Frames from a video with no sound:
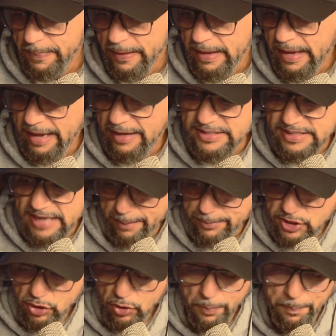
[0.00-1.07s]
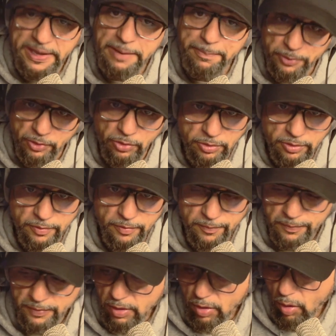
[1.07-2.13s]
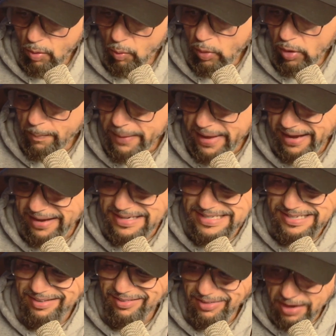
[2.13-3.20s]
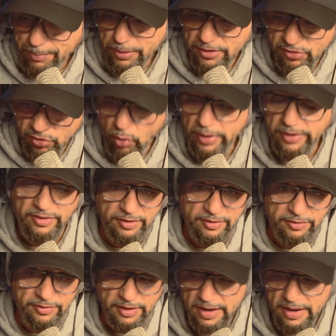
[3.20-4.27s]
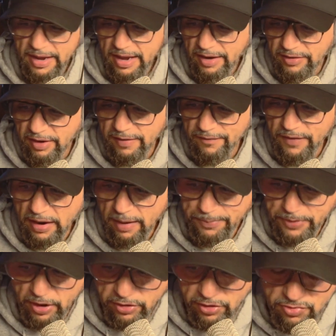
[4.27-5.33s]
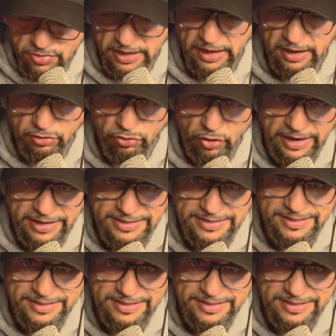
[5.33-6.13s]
Exceptional people will make deliberate choices to develop their unique traits